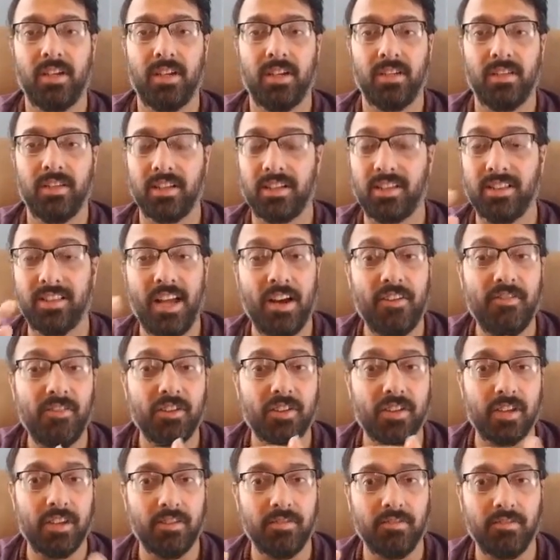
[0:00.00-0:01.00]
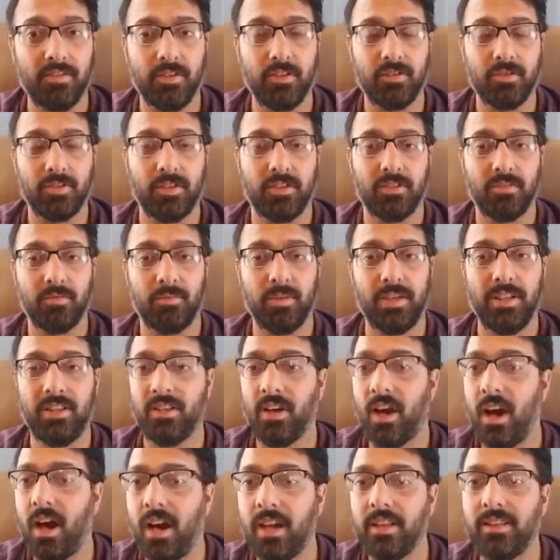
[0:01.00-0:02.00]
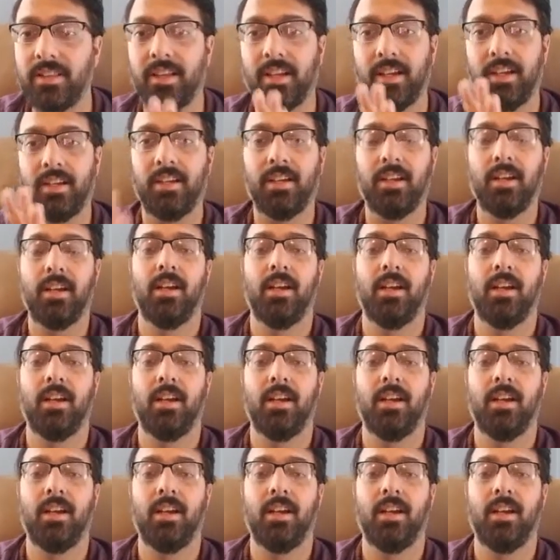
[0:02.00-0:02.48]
the level confusion. We thought that,